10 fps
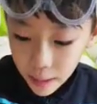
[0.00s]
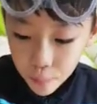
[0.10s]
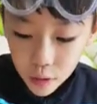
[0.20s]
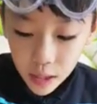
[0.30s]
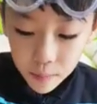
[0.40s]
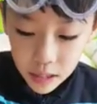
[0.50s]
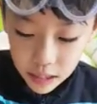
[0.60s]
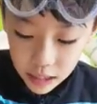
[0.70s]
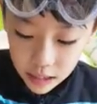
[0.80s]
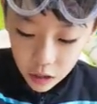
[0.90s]
put them
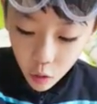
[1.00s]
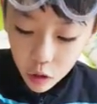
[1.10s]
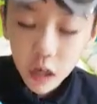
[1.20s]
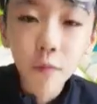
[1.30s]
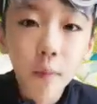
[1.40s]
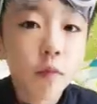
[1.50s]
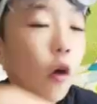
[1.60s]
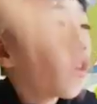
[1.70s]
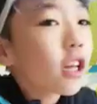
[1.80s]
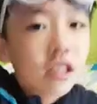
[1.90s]
in order from
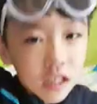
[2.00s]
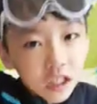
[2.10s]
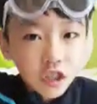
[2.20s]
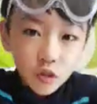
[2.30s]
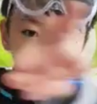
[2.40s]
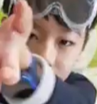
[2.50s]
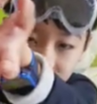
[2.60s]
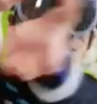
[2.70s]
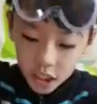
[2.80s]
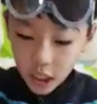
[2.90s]
longest to
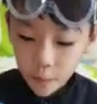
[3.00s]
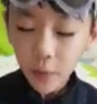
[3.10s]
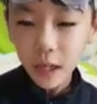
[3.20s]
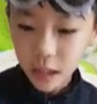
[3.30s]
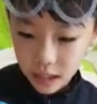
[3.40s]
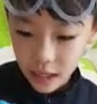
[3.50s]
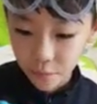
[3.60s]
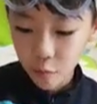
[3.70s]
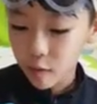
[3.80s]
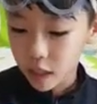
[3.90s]
shortest, because
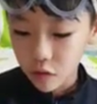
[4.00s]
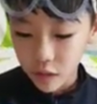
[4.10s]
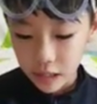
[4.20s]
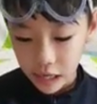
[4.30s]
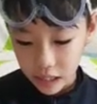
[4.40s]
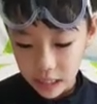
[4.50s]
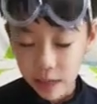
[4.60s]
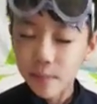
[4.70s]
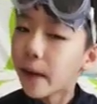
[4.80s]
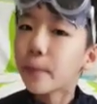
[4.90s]
if we do it like this,
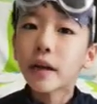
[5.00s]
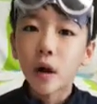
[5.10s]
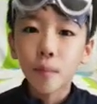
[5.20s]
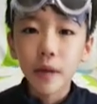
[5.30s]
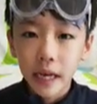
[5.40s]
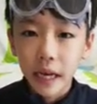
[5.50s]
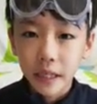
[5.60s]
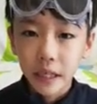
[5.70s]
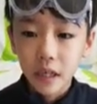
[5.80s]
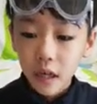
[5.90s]
it might be
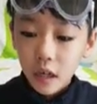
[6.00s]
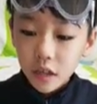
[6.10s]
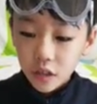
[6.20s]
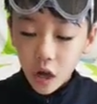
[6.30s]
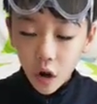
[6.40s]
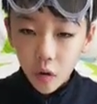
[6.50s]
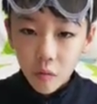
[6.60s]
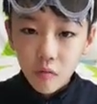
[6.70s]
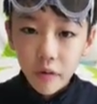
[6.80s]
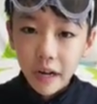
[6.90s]
complicated. So
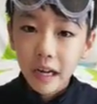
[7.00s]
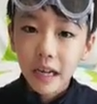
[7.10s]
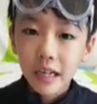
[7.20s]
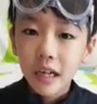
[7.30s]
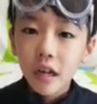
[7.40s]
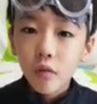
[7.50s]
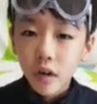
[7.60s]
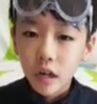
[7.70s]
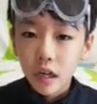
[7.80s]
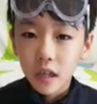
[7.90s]
we're gonna
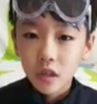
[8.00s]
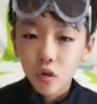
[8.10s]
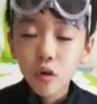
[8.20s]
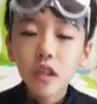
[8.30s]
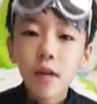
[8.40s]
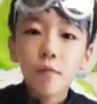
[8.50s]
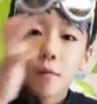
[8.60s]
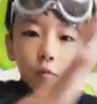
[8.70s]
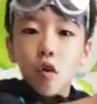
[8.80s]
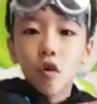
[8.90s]
sort them
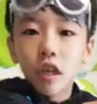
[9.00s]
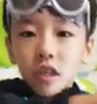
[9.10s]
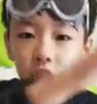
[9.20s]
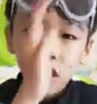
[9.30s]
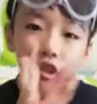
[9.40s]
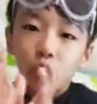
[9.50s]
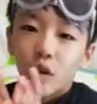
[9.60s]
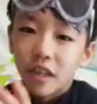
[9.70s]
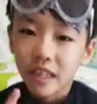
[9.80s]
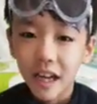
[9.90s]
from longest to
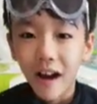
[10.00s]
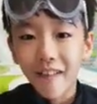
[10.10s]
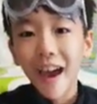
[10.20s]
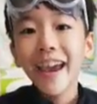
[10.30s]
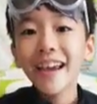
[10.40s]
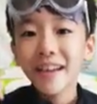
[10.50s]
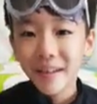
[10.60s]
shortest. Okay?